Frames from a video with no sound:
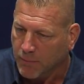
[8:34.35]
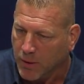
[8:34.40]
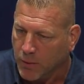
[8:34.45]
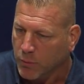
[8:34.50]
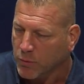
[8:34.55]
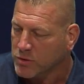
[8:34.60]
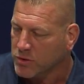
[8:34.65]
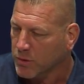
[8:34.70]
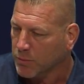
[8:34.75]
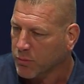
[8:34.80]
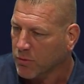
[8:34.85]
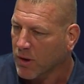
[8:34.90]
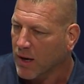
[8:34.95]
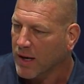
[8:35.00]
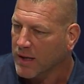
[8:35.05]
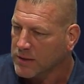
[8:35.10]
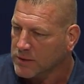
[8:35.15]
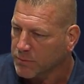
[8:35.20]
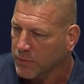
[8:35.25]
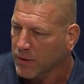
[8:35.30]
It would
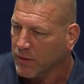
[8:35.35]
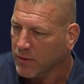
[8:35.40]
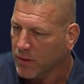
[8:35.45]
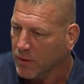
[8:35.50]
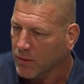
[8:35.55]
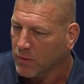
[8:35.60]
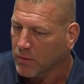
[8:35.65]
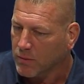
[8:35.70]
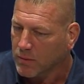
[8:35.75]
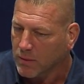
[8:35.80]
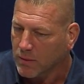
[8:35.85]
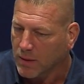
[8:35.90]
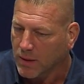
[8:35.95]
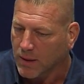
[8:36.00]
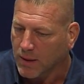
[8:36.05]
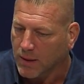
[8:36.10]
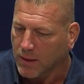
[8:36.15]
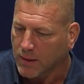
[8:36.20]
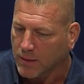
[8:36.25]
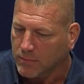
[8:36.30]
surprise me,
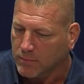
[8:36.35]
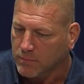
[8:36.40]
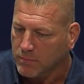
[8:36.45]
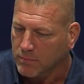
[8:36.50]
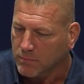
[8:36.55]
though,